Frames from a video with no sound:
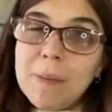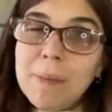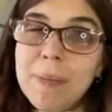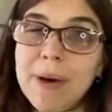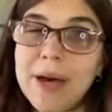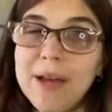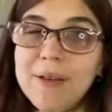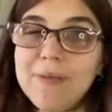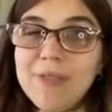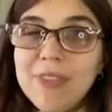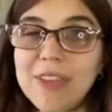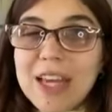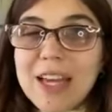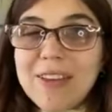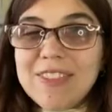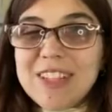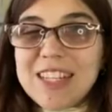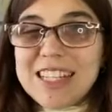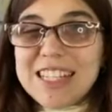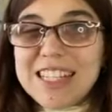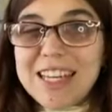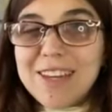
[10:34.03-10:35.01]
but I'm
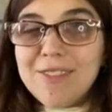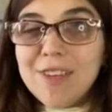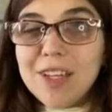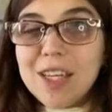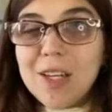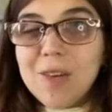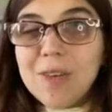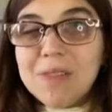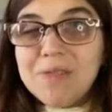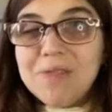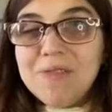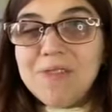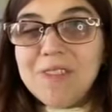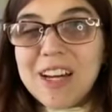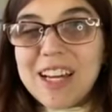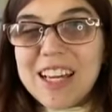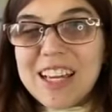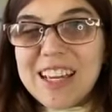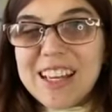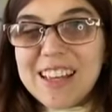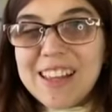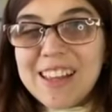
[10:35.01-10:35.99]
just giving you
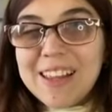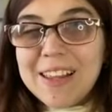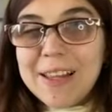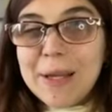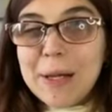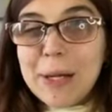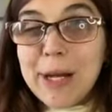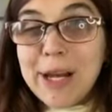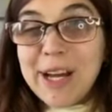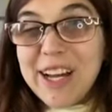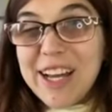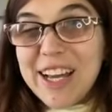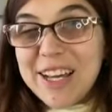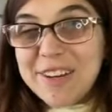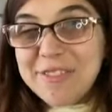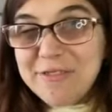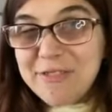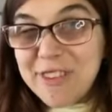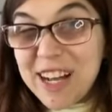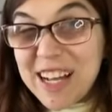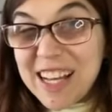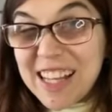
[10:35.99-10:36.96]
advice, not
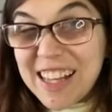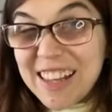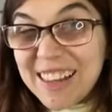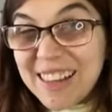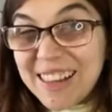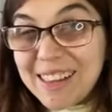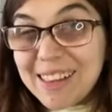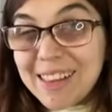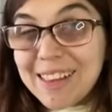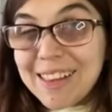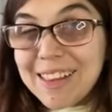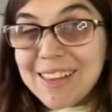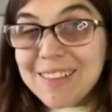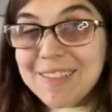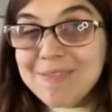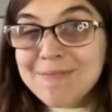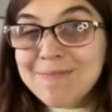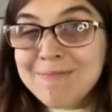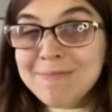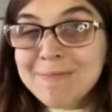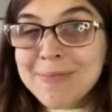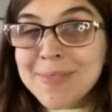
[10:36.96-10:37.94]
advices.
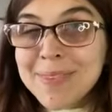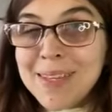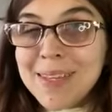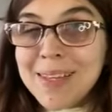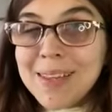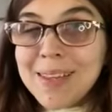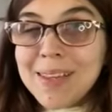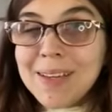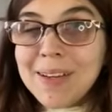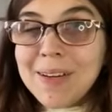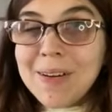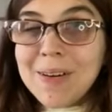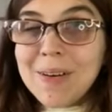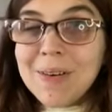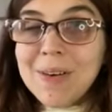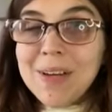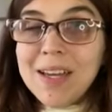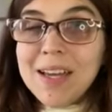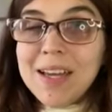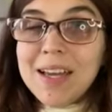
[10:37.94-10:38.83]
So,